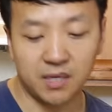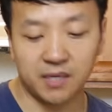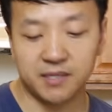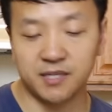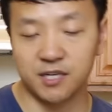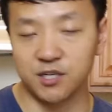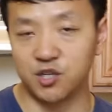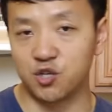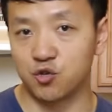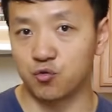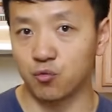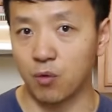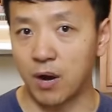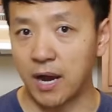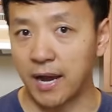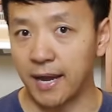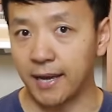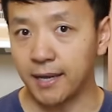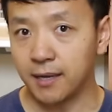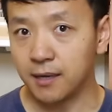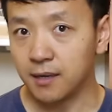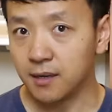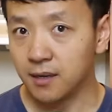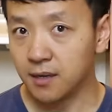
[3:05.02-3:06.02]
the
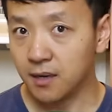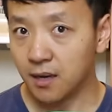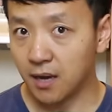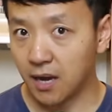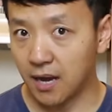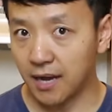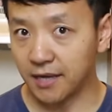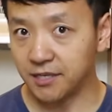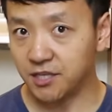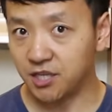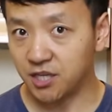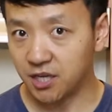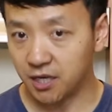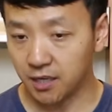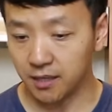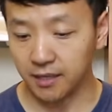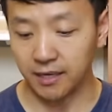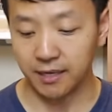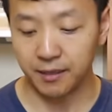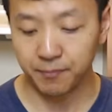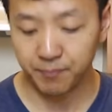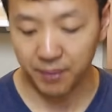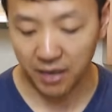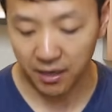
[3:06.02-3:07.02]
dry hot
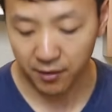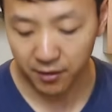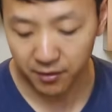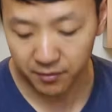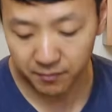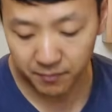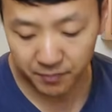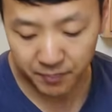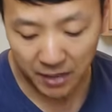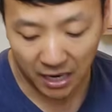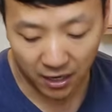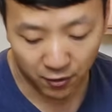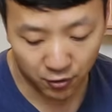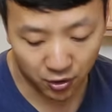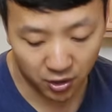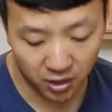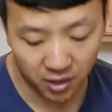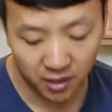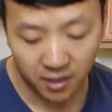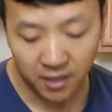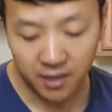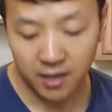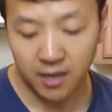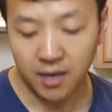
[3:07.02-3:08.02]
chili
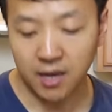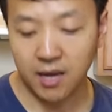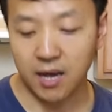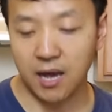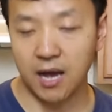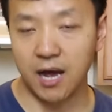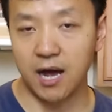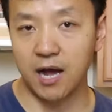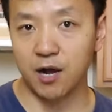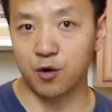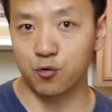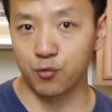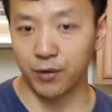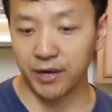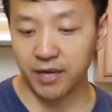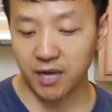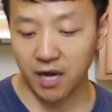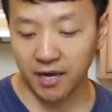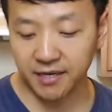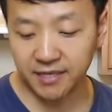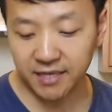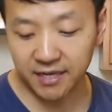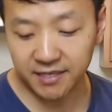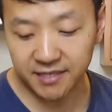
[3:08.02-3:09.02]
powder, green
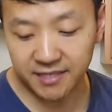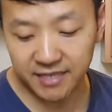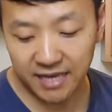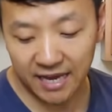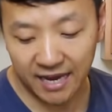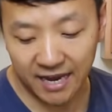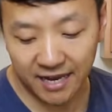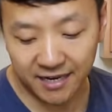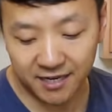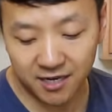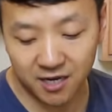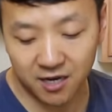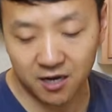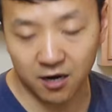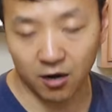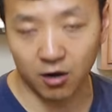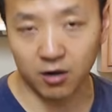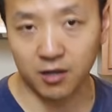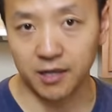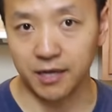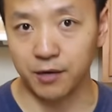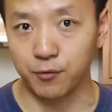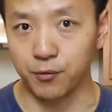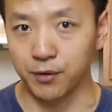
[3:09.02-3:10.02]
onions, and
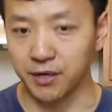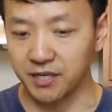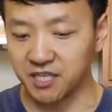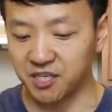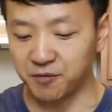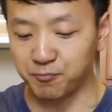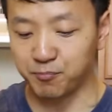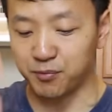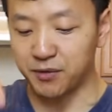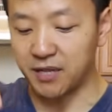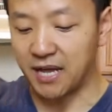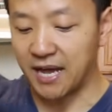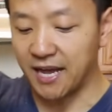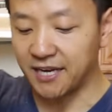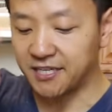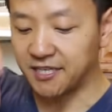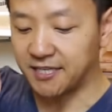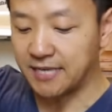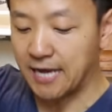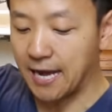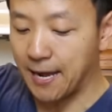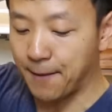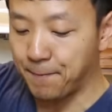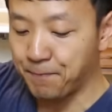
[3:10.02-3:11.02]
garlic. We're gonna
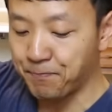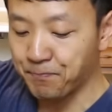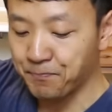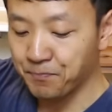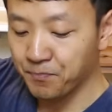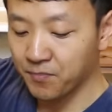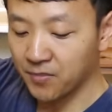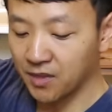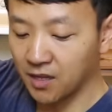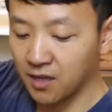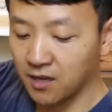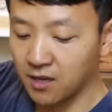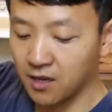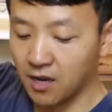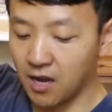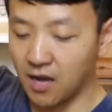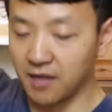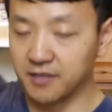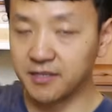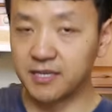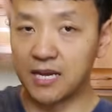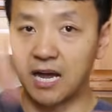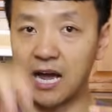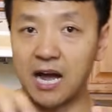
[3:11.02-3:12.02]
splash that
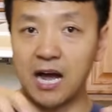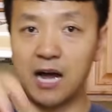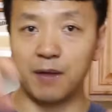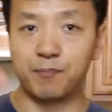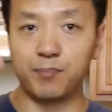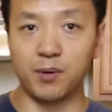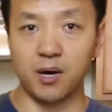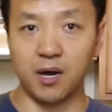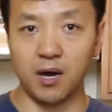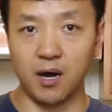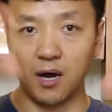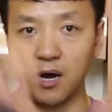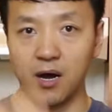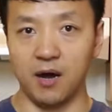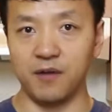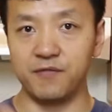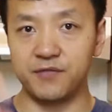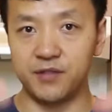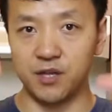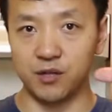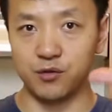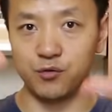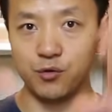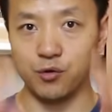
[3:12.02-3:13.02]
on top
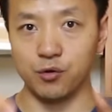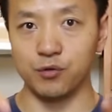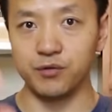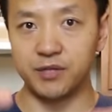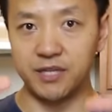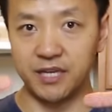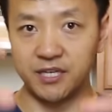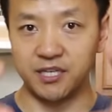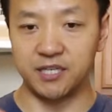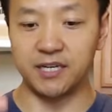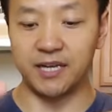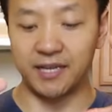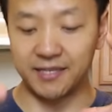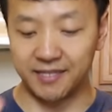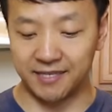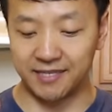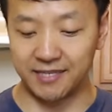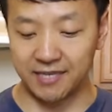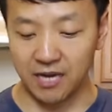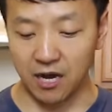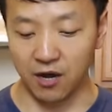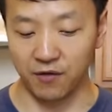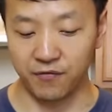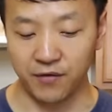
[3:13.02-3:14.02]
of the noodle dish
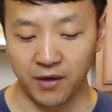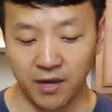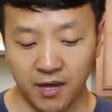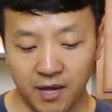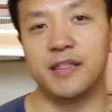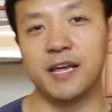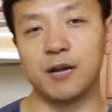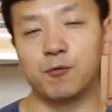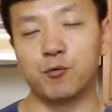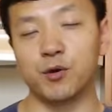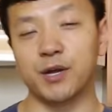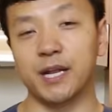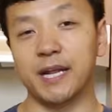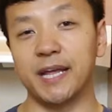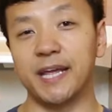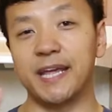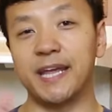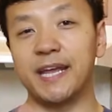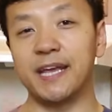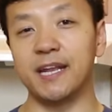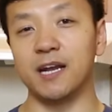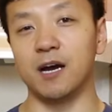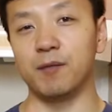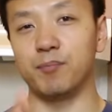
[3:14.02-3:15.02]
itself. Then we're gonna
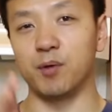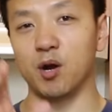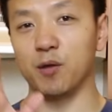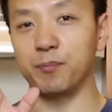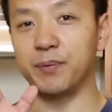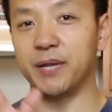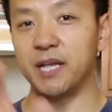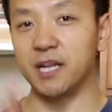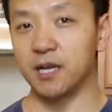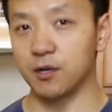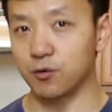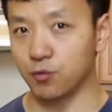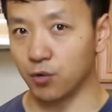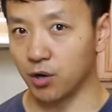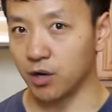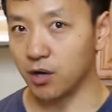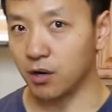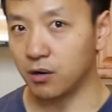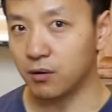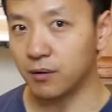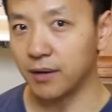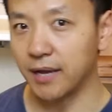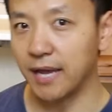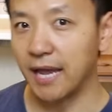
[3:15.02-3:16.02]
heat up our peanut
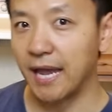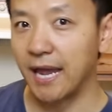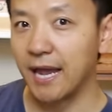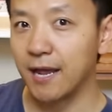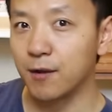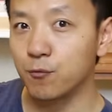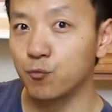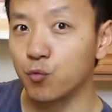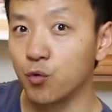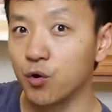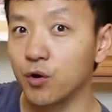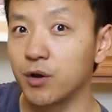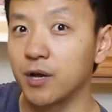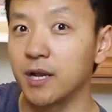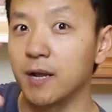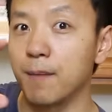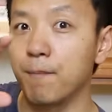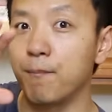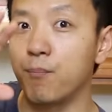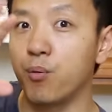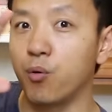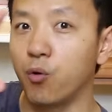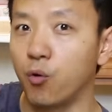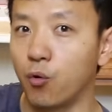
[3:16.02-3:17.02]
oil and we're
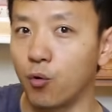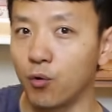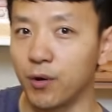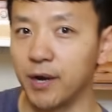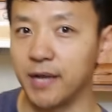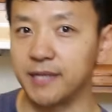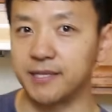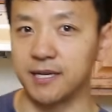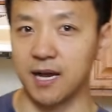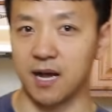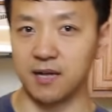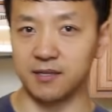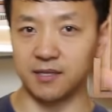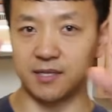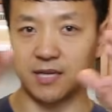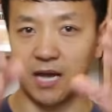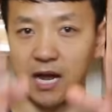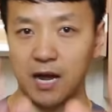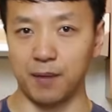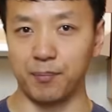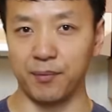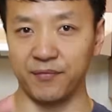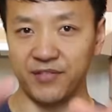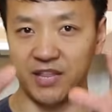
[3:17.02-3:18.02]
gonna pour it on
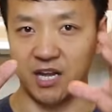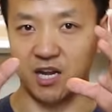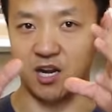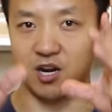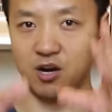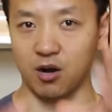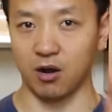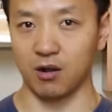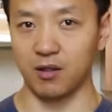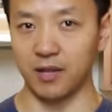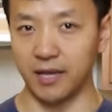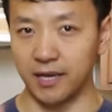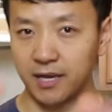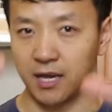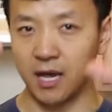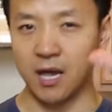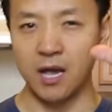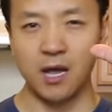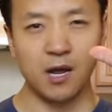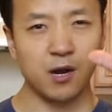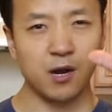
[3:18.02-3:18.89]
top of the garlic,